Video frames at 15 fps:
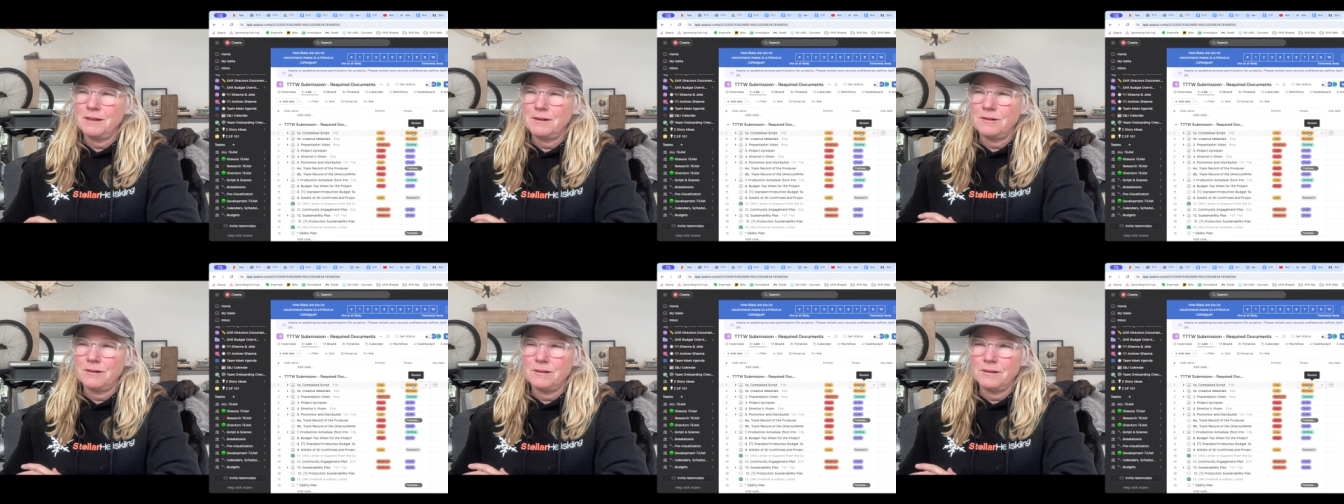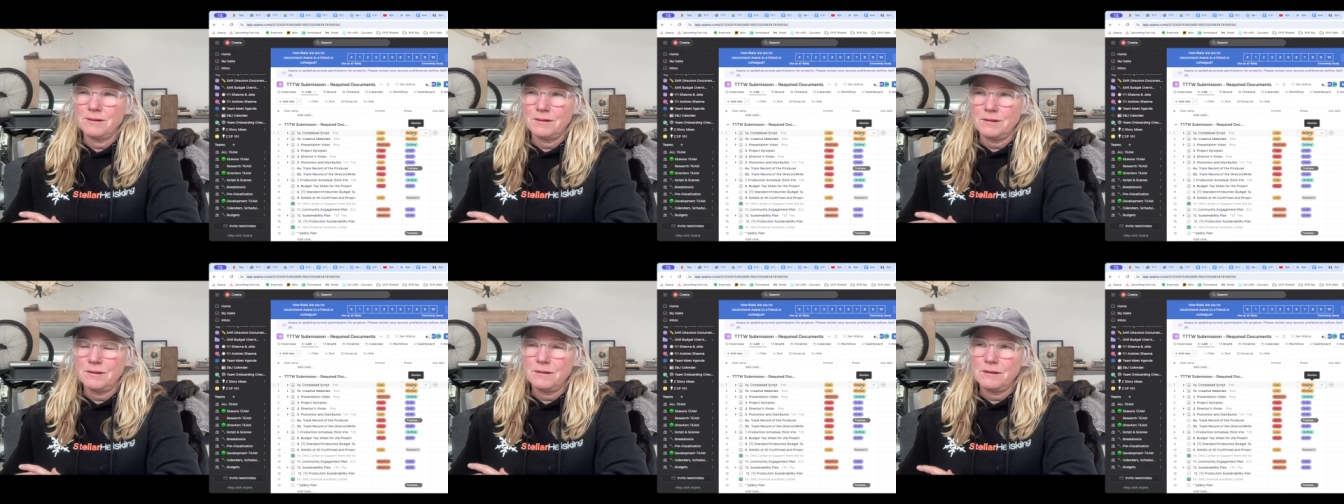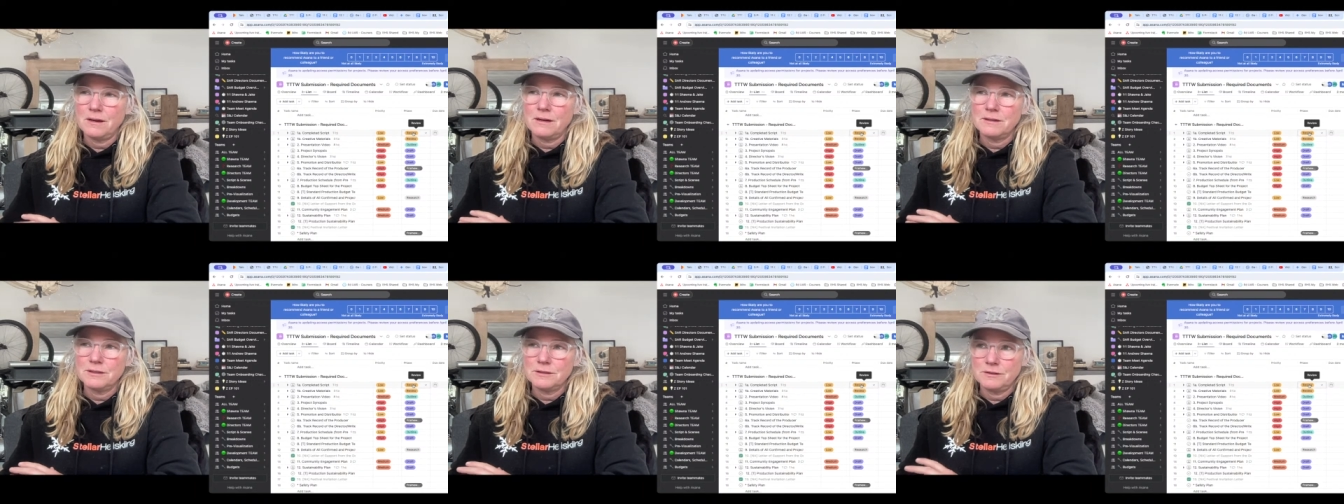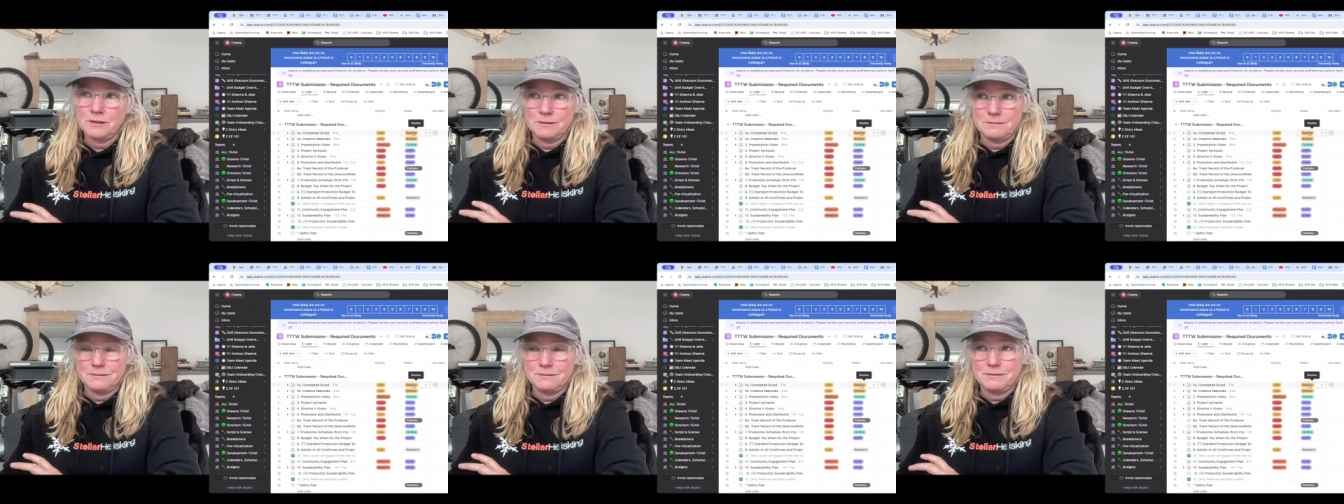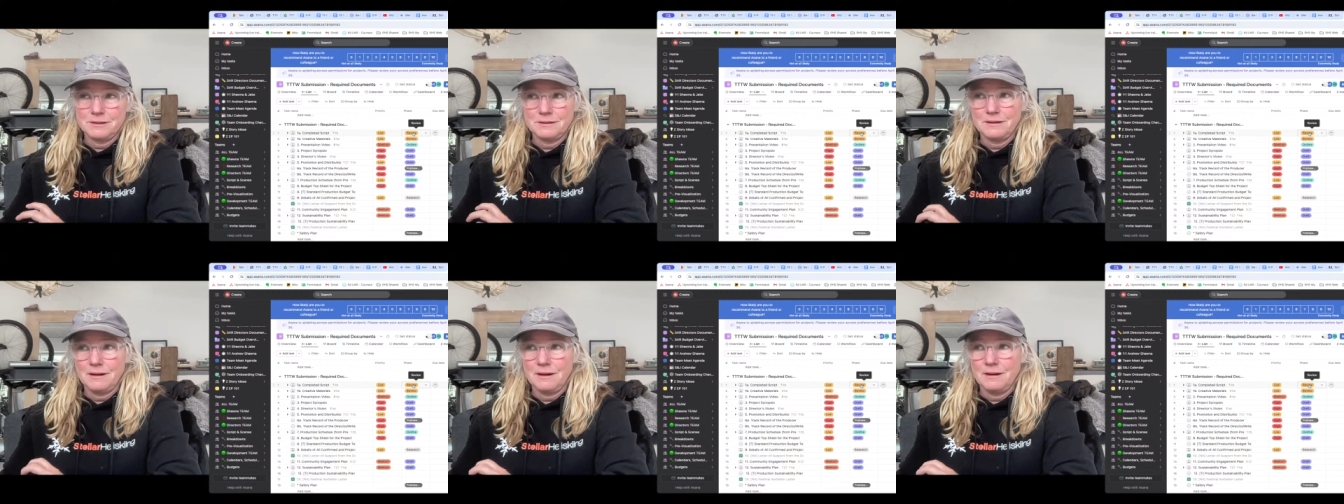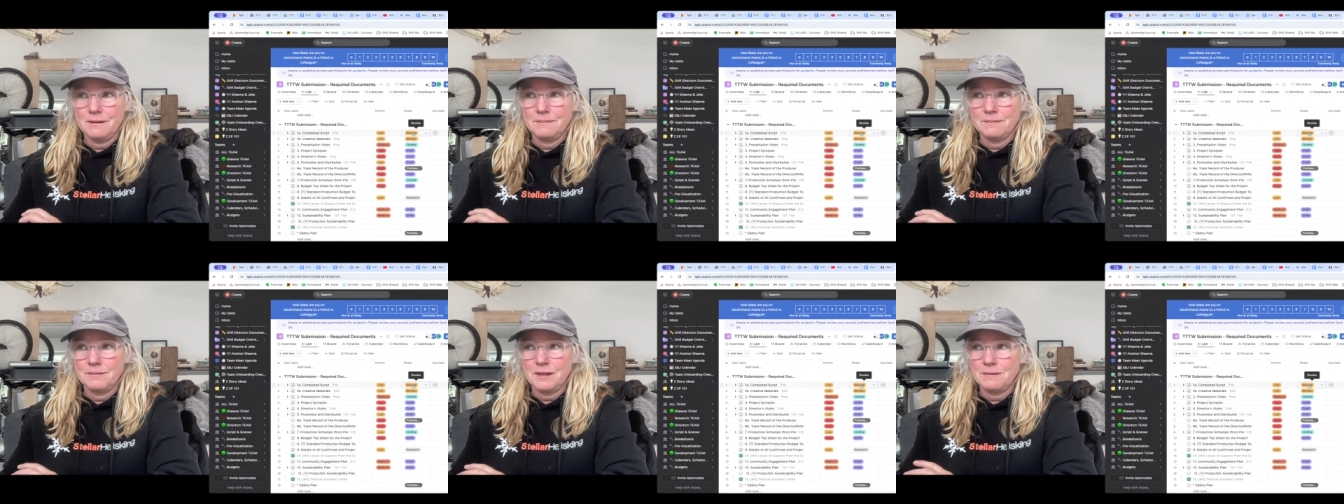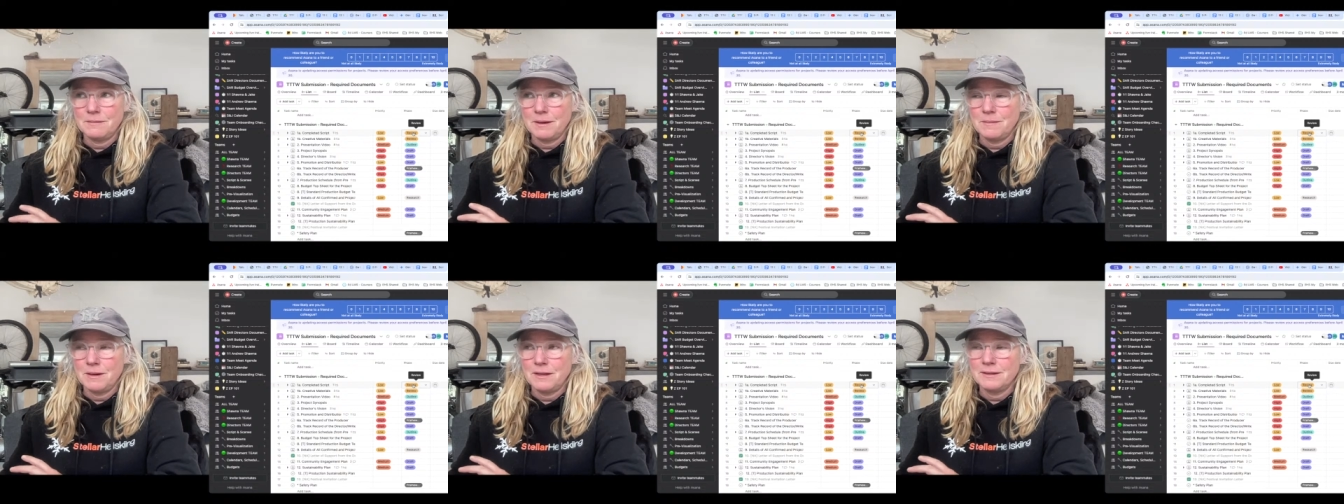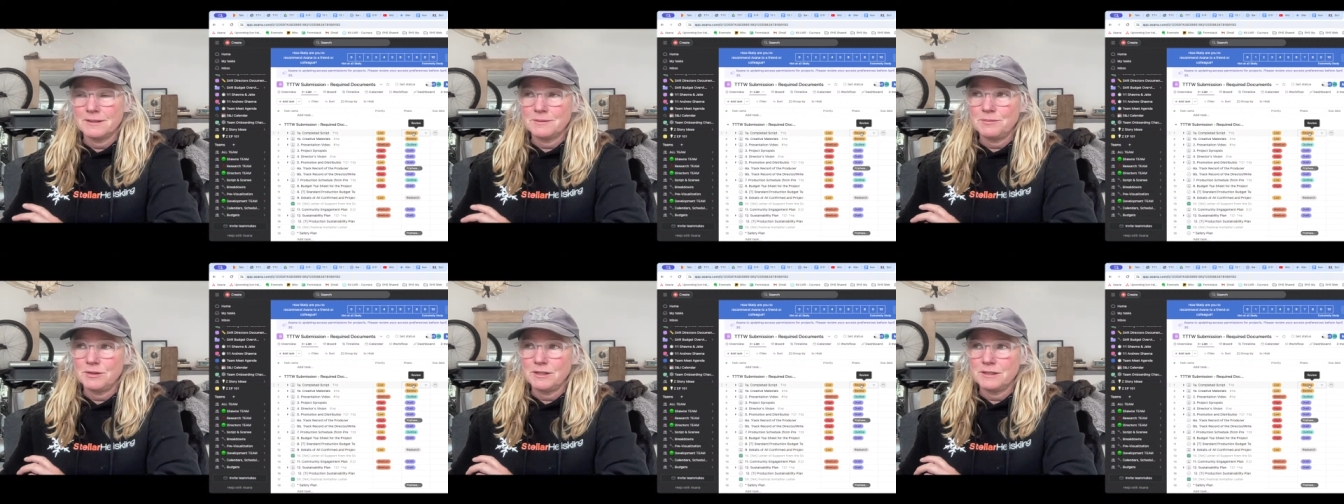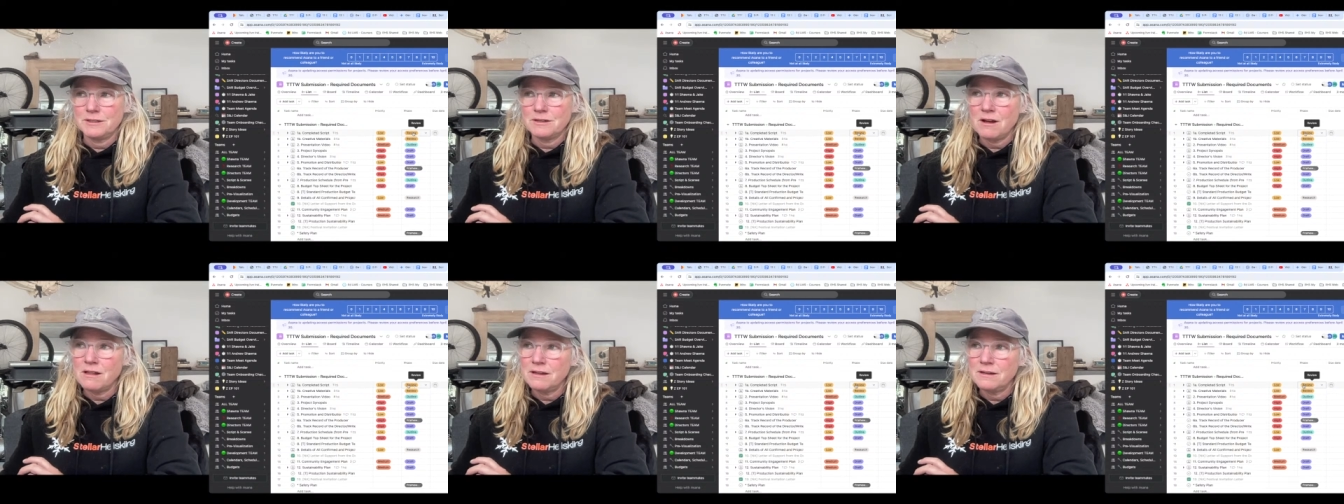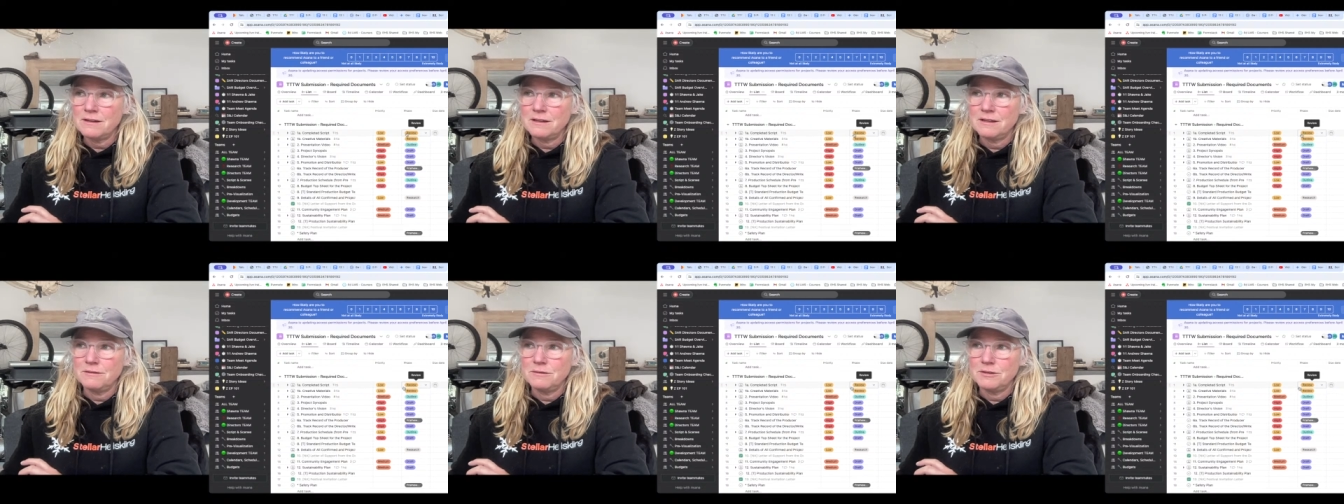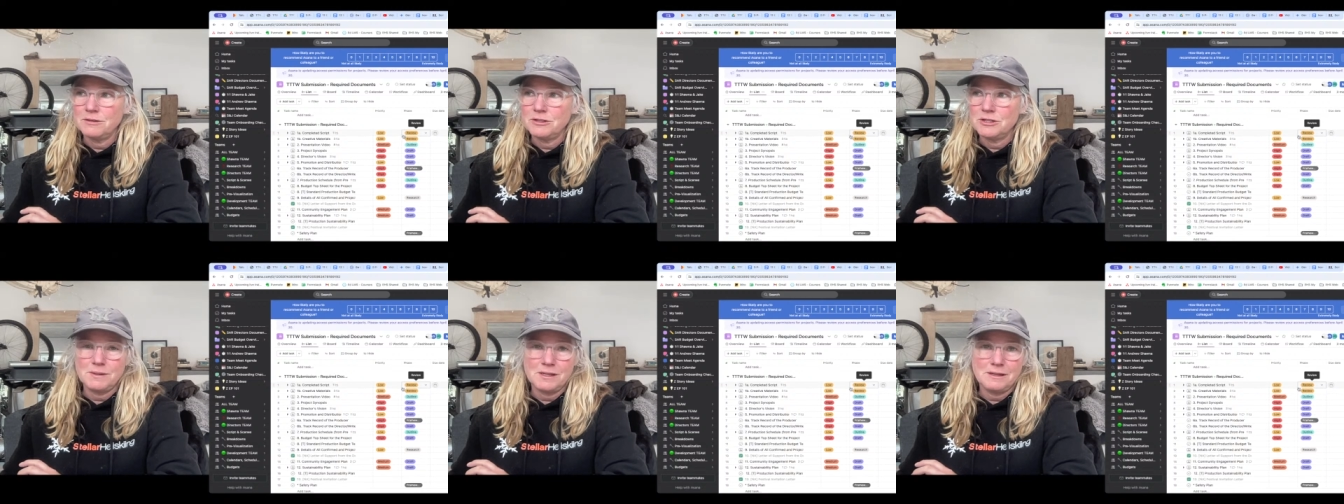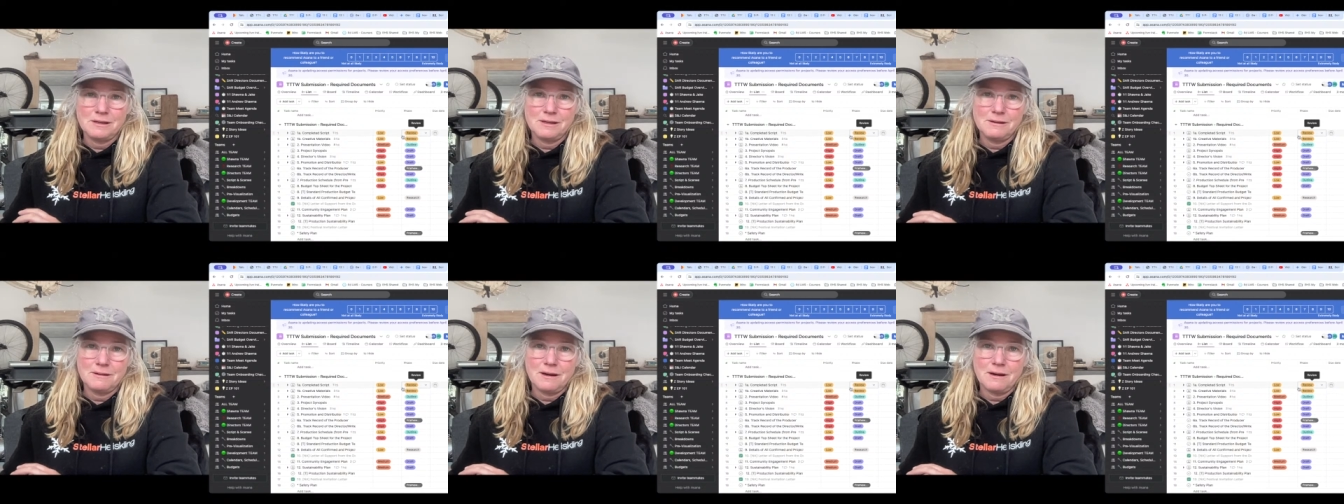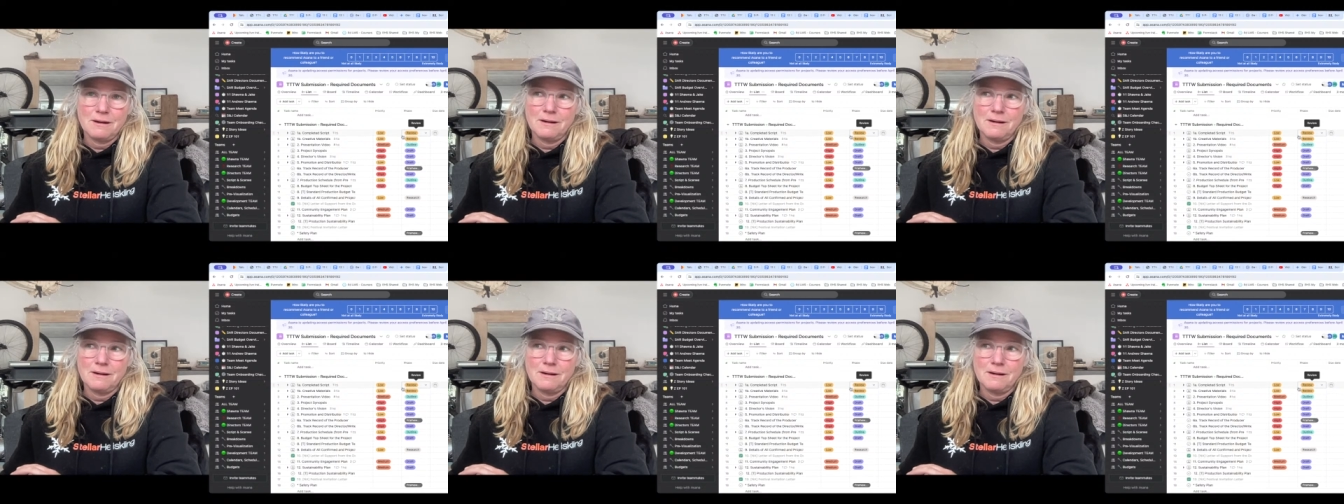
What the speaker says: all, our script, in my mind, is pretty solid. That would just be